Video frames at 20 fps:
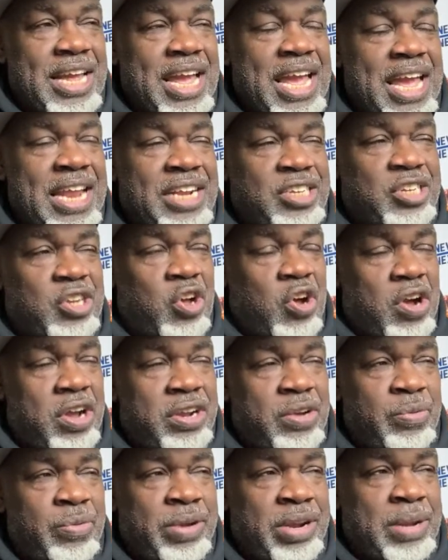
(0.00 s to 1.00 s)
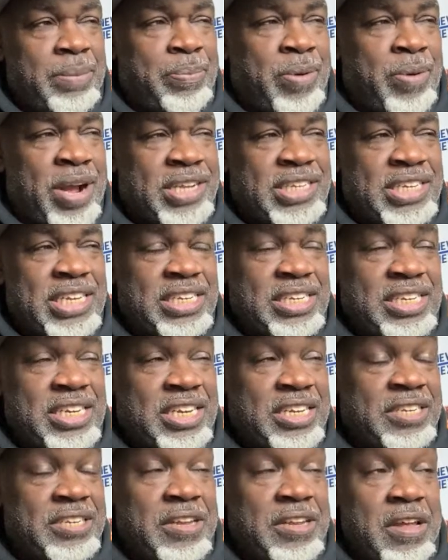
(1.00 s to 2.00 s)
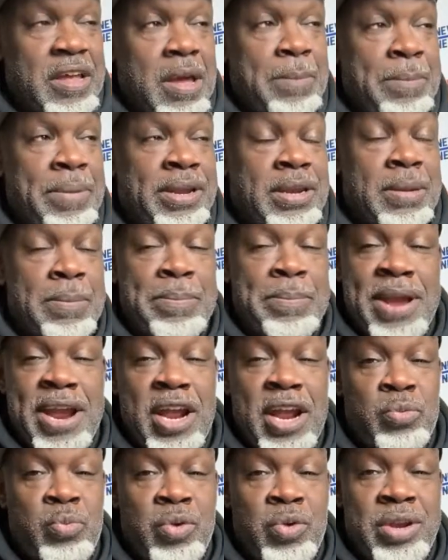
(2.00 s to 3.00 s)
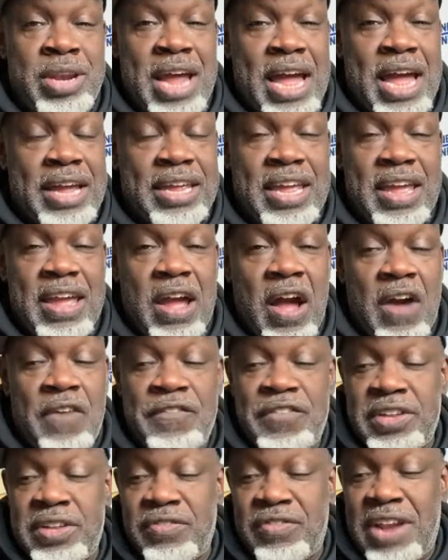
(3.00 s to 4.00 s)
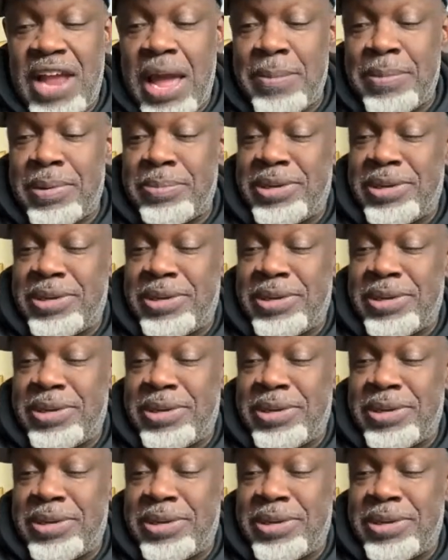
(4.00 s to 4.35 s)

And it's hard to really process this, but the Bears will not get offensive linemen.